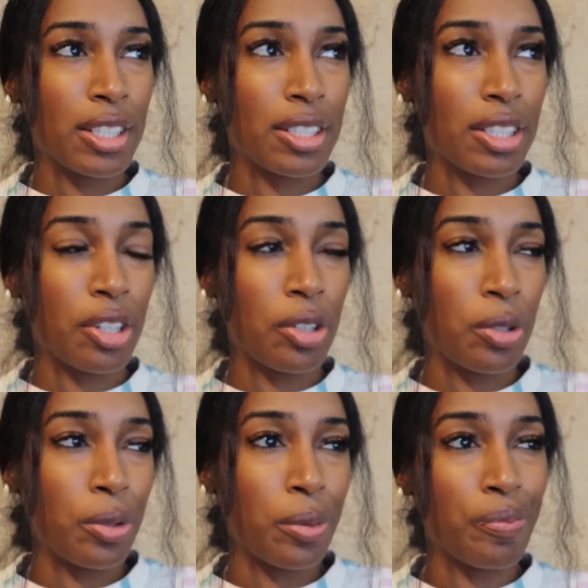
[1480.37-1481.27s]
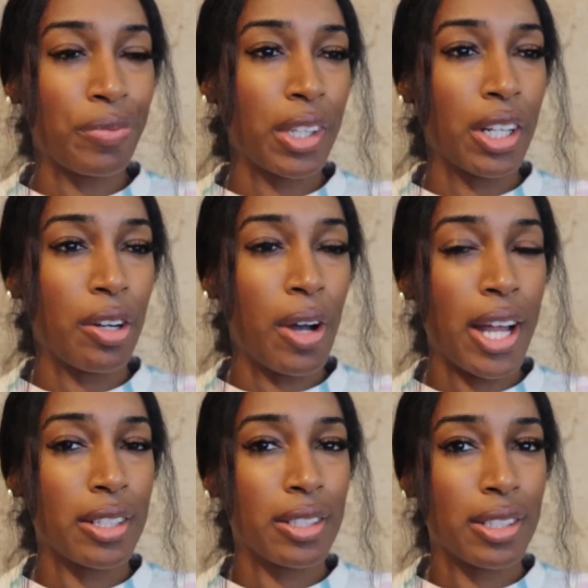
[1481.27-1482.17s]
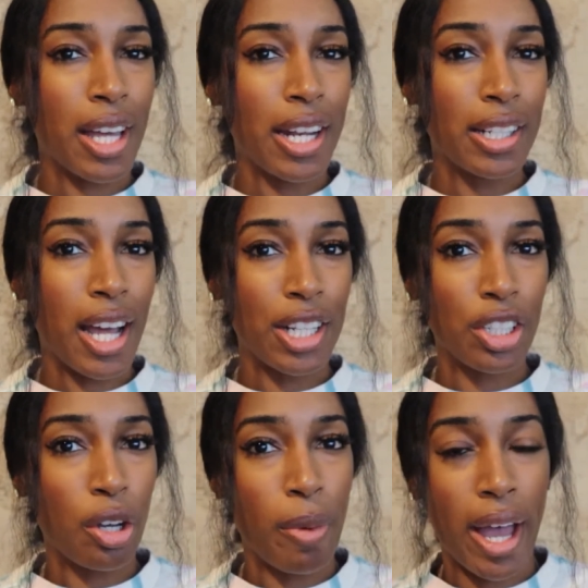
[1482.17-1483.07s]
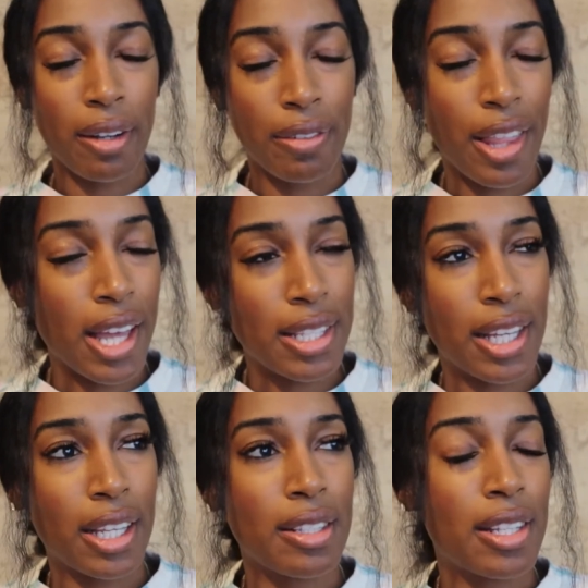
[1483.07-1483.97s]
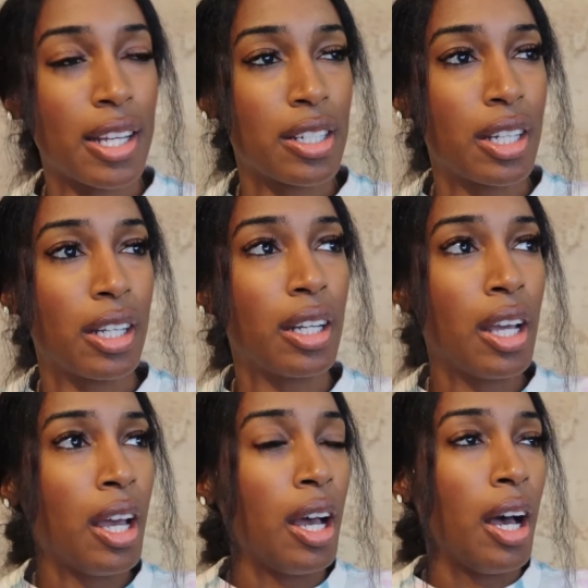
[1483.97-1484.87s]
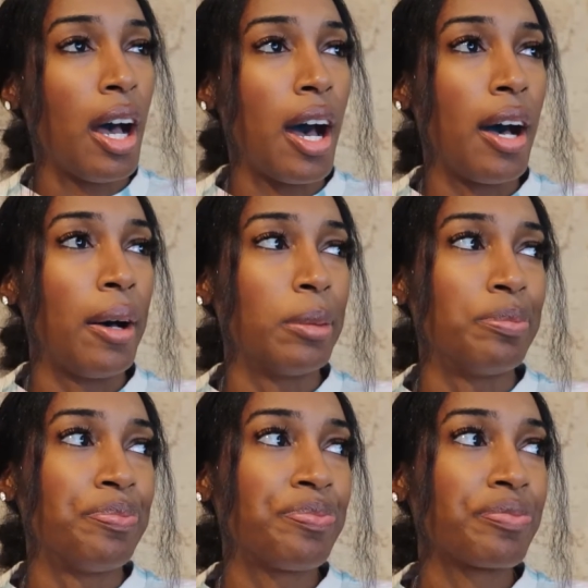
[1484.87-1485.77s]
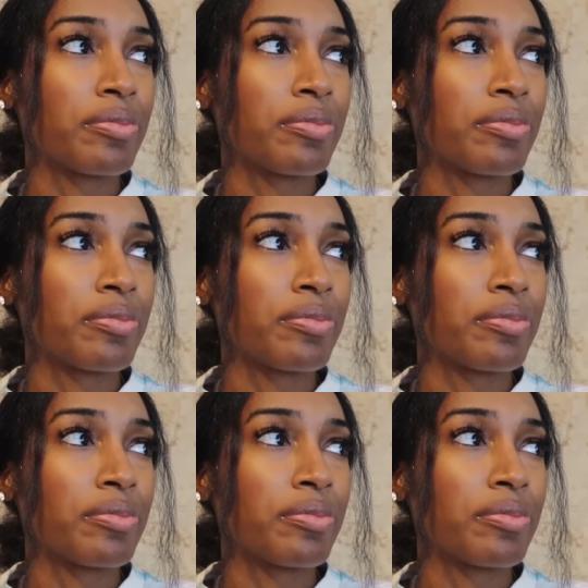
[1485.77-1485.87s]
So, you know, I just decided not to go back for that second session. So,